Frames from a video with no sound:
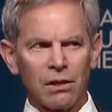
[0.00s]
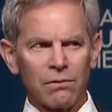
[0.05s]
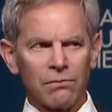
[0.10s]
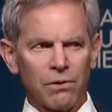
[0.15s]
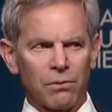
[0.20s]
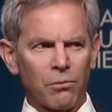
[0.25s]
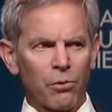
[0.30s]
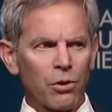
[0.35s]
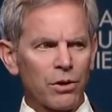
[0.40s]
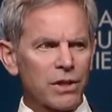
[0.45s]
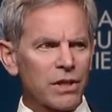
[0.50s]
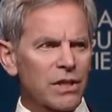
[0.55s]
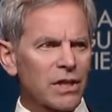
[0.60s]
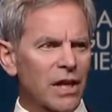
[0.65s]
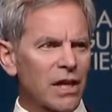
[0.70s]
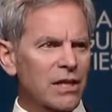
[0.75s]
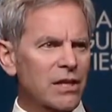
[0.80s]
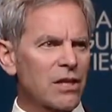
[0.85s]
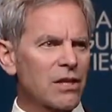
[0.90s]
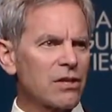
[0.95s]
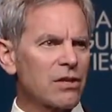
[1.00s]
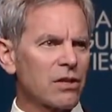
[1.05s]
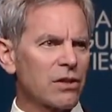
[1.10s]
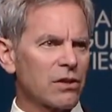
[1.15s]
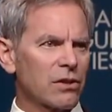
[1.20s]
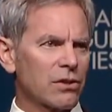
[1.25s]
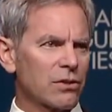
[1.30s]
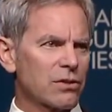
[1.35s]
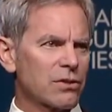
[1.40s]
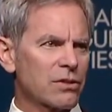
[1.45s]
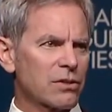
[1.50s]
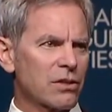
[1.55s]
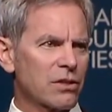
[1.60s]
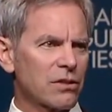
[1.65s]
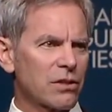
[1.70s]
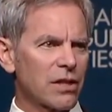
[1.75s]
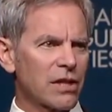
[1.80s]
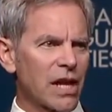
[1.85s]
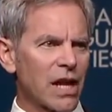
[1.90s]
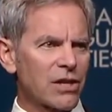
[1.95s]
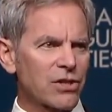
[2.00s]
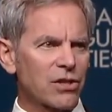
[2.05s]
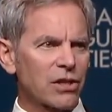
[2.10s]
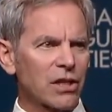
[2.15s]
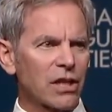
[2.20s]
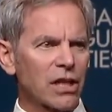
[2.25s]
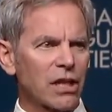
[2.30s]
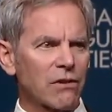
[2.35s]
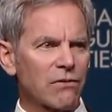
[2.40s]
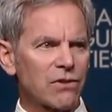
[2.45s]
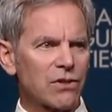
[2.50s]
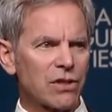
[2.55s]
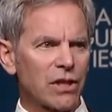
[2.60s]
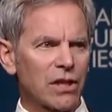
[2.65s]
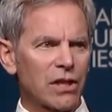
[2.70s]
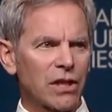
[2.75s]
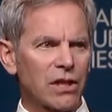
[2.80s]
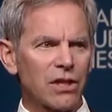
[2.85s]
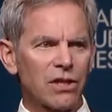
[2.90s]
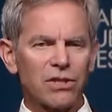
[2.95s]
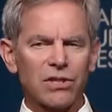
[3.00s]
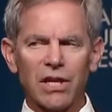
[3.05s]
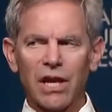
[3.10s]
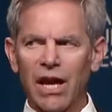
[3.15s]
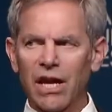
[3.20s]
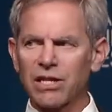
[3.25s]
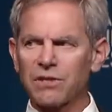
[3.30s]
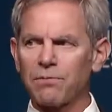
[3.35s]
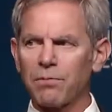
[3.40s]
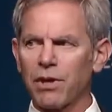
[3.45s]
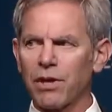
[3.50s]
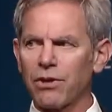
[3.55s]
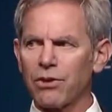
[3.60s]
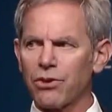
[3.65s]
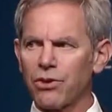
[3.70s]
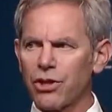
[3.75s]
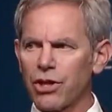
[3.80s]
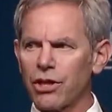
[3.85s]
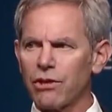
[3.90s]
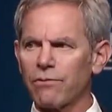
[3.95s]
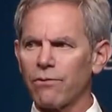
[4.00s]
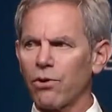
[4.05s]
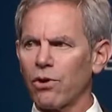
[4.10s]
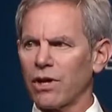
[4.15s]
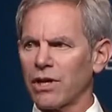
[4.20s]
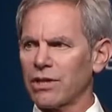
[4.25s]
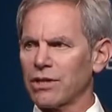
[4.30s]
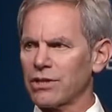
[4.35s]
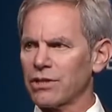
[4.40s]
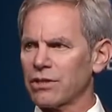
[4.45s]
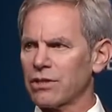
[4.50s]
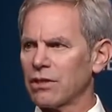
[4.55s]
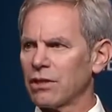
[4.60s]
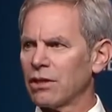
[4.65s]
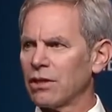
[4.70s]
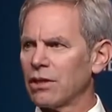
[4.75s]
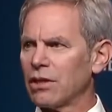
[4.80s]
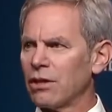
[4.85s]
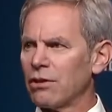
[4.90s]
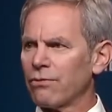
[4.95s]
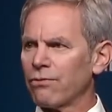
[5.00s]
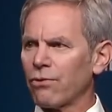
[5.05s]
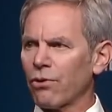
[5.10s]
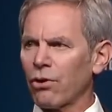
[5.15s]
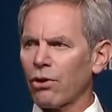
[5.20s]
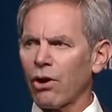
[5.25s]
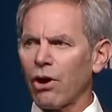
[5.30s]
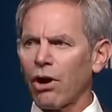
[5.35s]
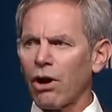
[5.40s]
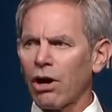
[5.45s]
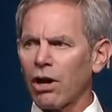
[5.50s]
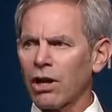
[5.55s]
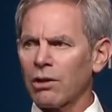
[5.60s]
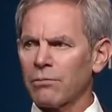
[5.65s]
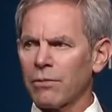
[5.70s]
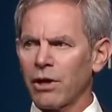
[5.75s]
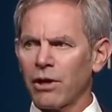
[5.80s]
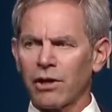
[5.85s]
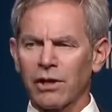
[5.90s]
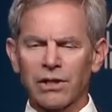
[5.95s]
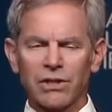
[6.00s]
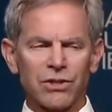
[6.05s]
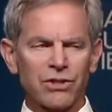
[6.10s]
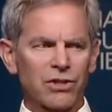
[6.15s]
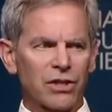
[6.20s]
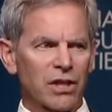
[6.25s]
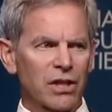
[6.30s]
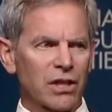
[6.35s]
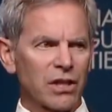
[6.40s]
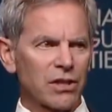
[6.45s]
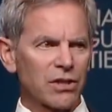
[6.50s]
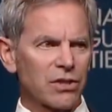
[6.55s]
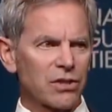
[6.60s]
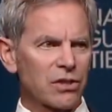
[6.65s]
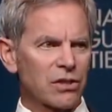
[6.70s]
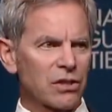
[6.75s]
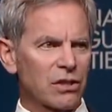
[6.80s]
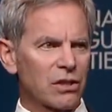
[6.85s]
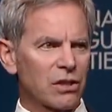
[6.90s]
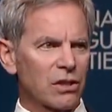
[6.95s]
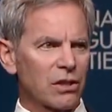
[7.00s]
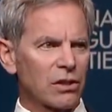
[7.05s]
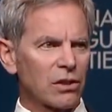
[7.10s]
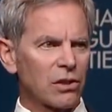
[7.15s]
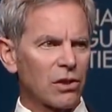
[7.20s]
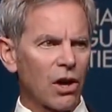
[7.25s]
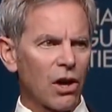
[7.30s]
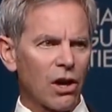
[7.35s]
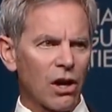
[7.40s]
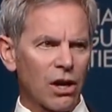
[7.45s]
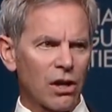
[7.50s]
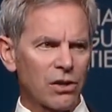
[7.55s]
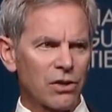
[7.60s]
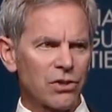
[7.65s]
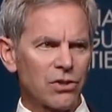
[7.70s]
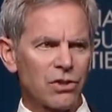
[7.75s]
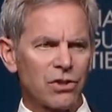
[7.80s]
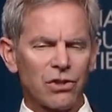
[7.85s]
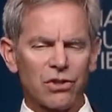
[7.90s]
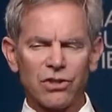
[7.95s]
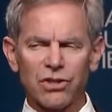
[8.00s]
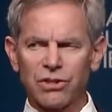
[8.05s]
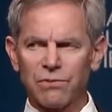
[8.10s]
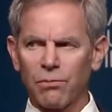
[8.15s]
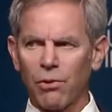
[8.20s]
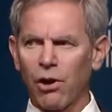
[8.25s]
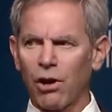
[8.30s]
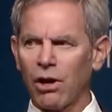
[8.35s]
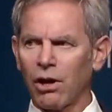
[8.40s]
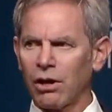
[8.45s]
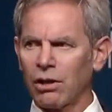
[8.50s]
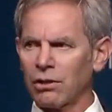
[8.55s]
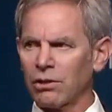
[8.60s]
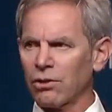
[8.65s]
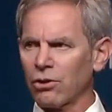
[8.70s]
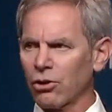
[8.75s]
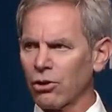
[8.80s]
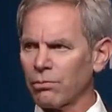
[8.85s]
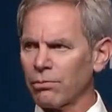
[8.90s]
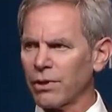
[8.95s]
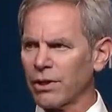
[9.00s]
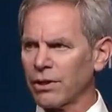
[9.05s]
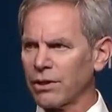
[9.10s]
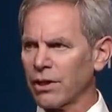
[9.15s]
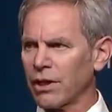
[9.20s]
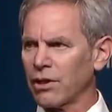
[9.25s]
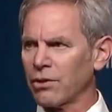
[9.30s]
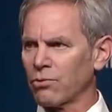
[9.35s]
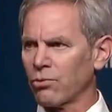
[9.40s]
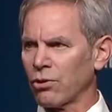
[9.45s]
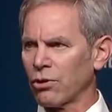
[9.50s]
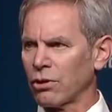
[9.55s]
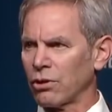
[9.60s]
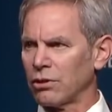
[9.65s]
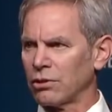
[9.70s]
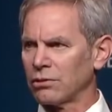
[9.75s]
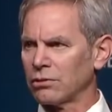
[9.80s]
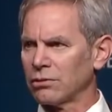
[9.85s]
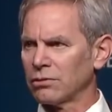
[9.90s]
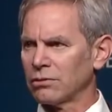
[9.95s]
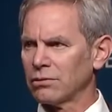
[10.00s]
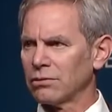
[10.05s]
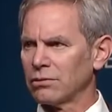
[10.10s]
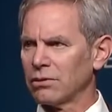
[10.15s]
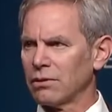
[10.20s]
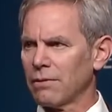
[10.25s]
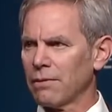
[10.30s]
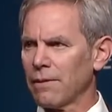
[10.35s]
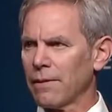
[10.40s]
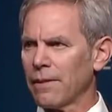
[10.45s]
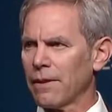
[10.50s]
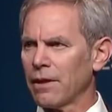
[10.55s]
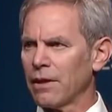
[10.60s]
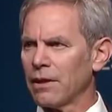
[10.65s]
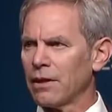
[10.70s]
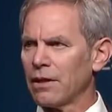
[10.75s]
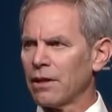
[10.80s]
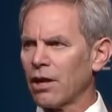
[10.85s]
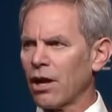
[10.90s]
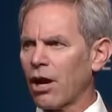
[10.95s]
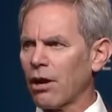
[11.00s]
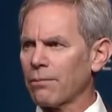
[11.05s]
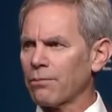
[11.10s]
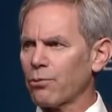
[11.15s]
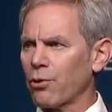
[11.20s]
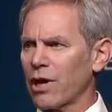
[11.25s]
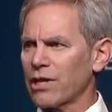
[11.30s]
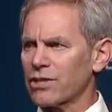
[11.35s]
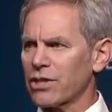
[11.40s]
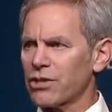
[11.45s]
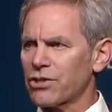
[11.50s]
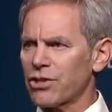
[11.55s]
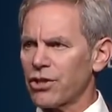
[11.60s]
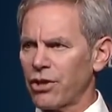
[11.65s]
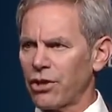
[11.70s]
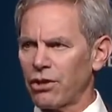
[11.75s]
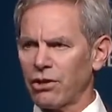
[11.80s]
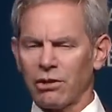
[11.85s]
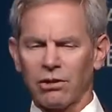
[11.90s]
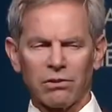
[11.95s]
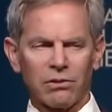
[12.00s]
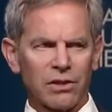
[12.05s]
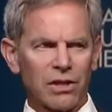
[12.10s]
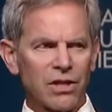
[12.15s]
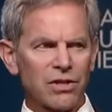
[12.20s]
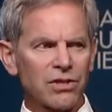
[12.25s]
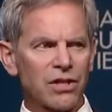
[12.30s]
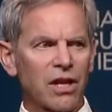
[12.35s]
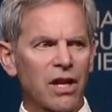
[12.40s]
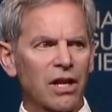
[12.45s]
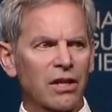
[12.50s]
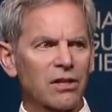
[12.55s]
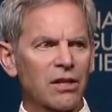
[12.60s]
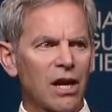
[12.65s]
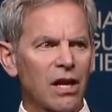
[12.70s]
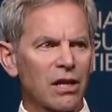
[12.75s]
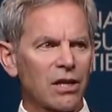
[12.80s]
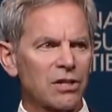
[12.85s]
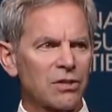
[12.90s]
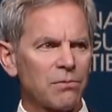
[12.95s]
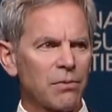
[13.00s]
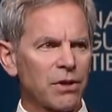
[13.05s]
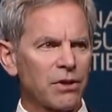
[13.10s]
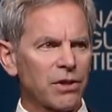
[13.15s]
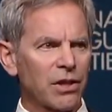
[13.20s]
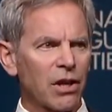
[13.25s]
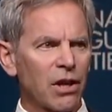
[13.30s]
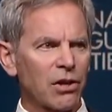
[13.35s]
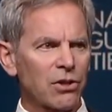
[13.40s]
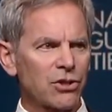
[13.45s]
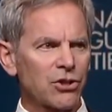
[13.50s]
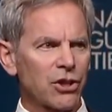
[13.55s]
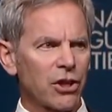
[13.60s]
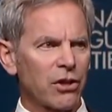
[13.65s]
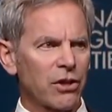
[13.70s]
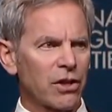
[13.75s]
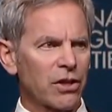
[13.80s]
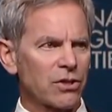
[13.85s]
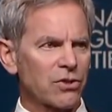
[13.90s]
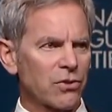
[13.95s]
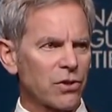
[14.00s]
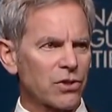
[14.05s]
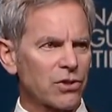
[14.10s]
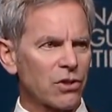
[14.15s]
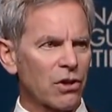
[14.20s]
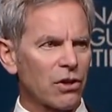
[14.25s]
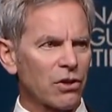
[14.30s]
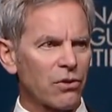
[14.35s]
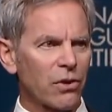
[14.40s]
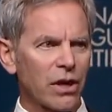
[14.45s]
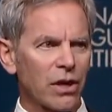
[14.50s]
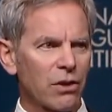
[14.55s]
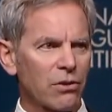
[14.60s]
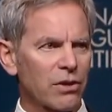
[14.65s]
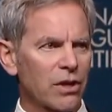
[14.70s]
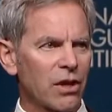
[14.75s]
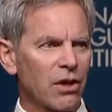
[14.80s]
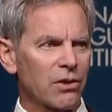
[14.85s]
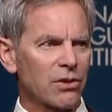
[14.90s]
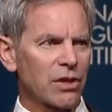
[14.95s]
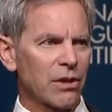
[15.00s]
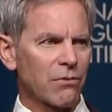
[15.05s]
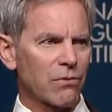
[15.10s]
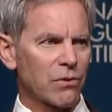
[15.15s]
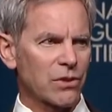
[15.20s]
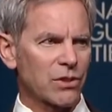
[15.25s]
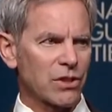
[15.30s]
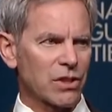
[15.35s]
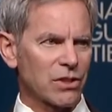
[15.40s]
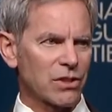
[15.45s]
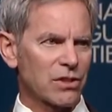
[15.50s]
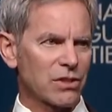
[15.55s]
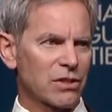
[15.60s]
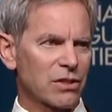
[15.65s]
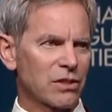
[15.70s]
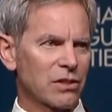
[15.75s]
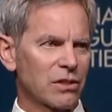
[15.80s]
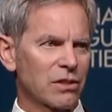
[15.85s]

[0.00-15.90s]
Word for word: For more than 90 years, the National League of Cities has been the voice for all American cities, large, small, urban, and rural. Our presence here is an acknowledgement that our shared interests are greater than our differences.